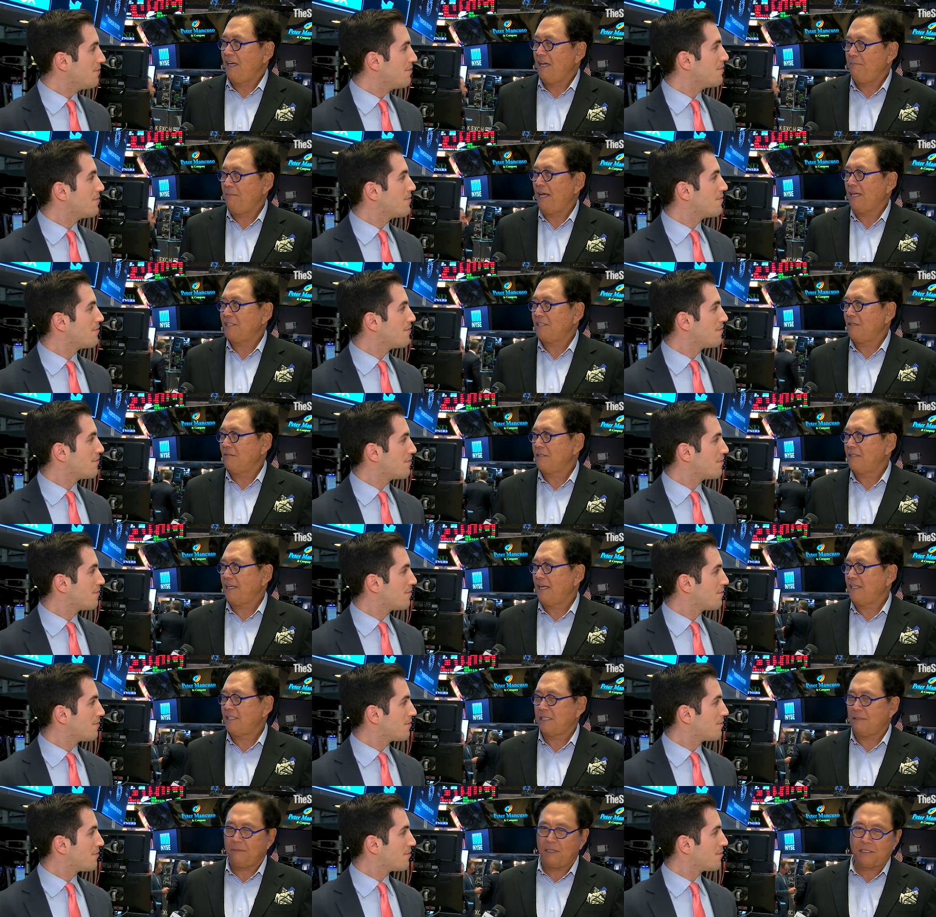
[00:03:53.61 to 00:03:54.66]
Speaker 1: It makes no
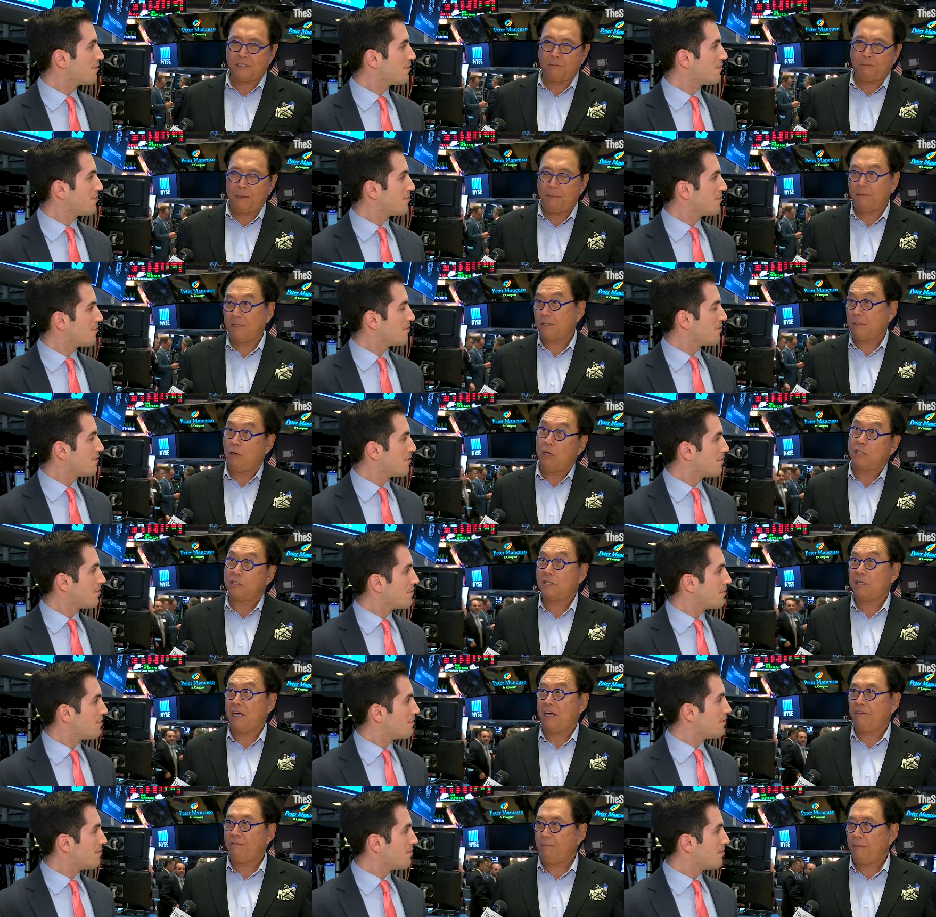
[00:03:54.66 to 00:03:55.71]
sense to me. Some people say, well,
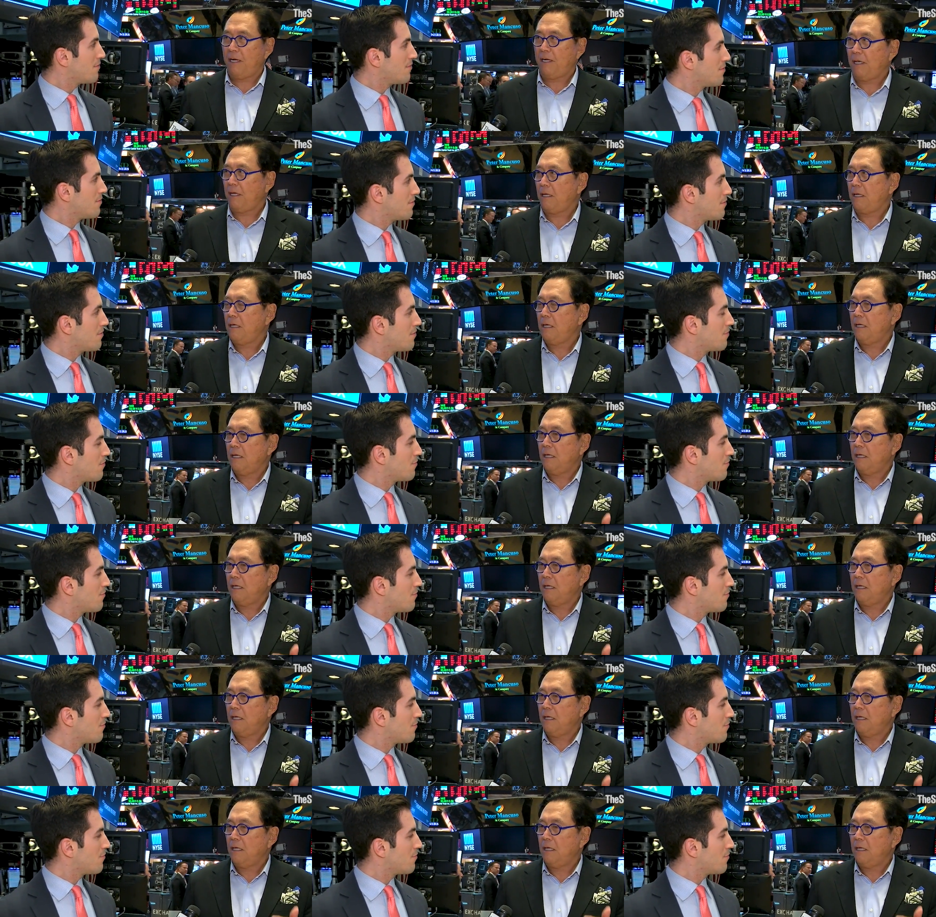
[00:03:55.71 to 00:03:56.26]
save money,